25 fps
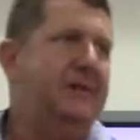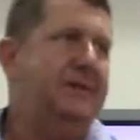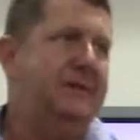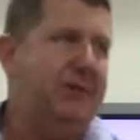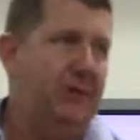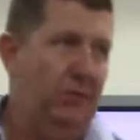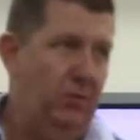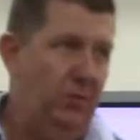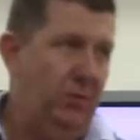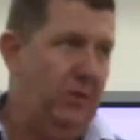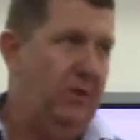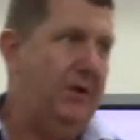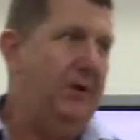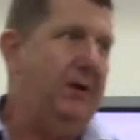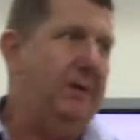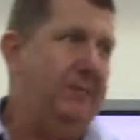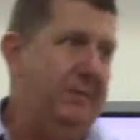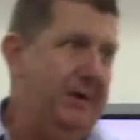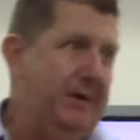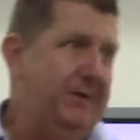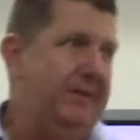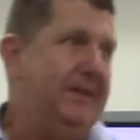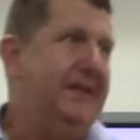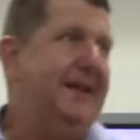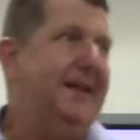so you worry
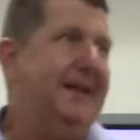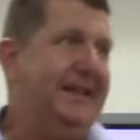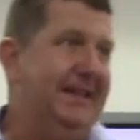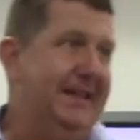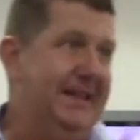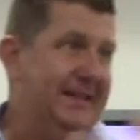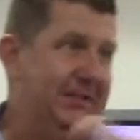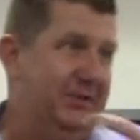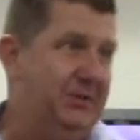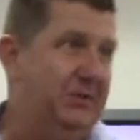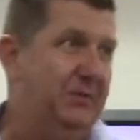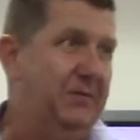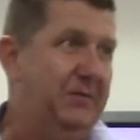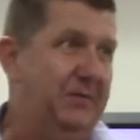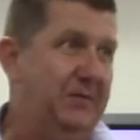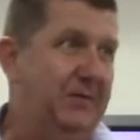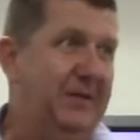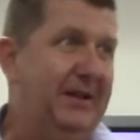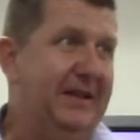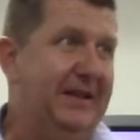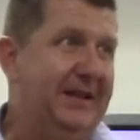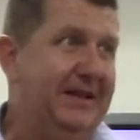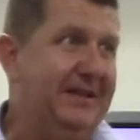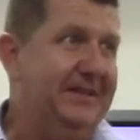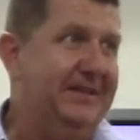about that sort of
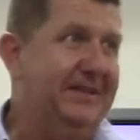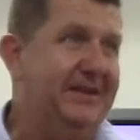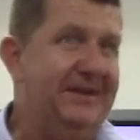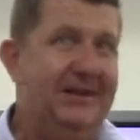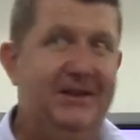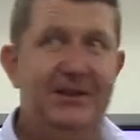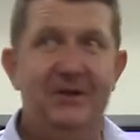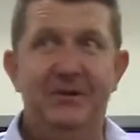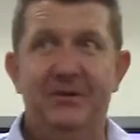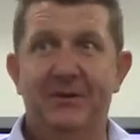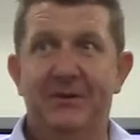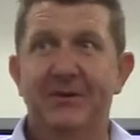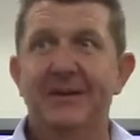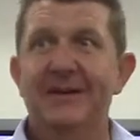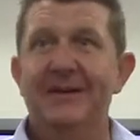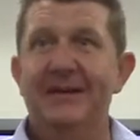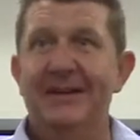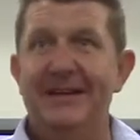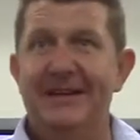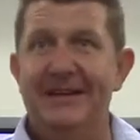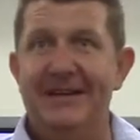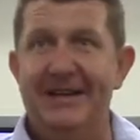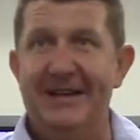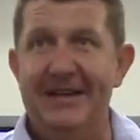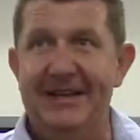thing. It's like
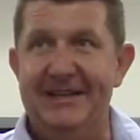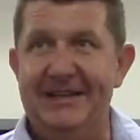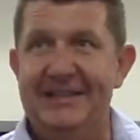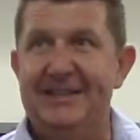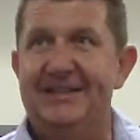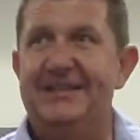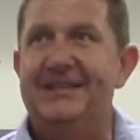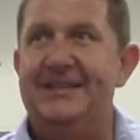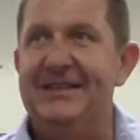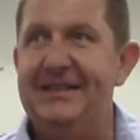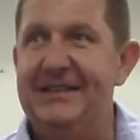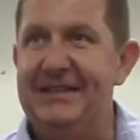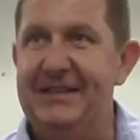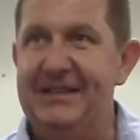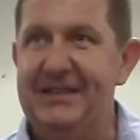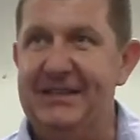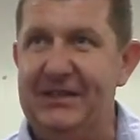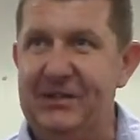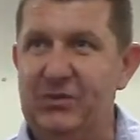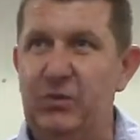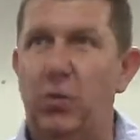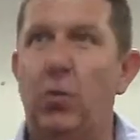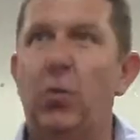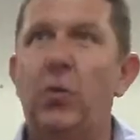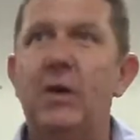there's
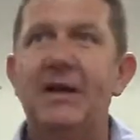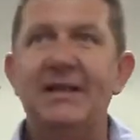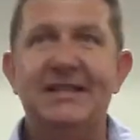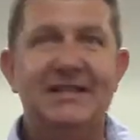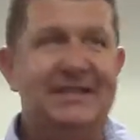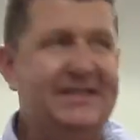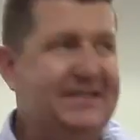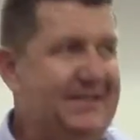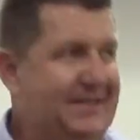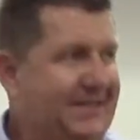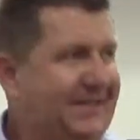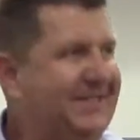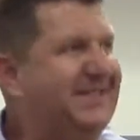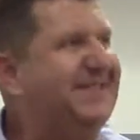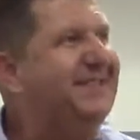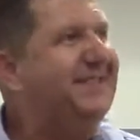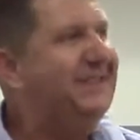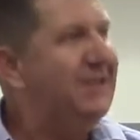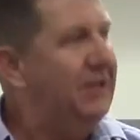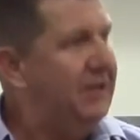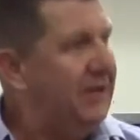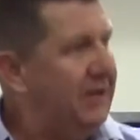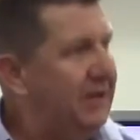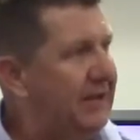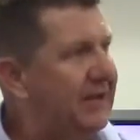always,
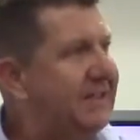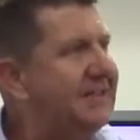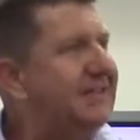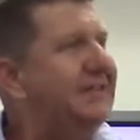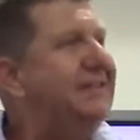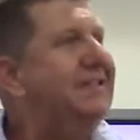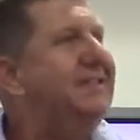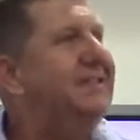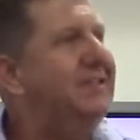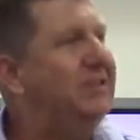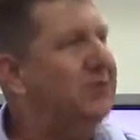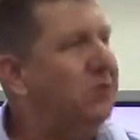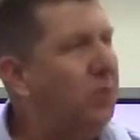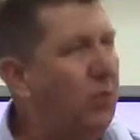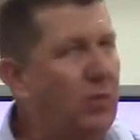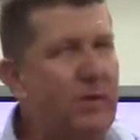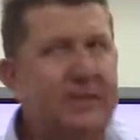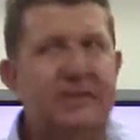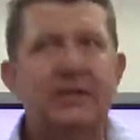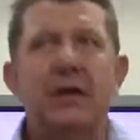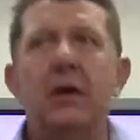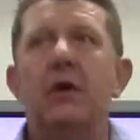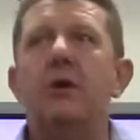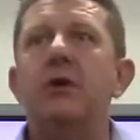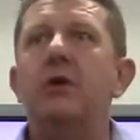it's just always
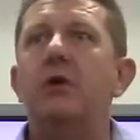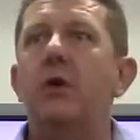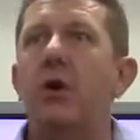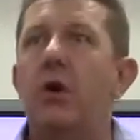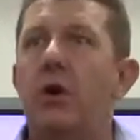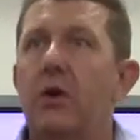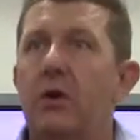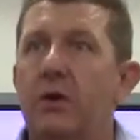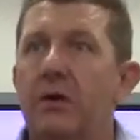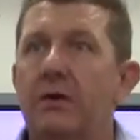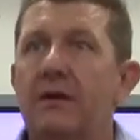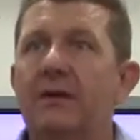going on.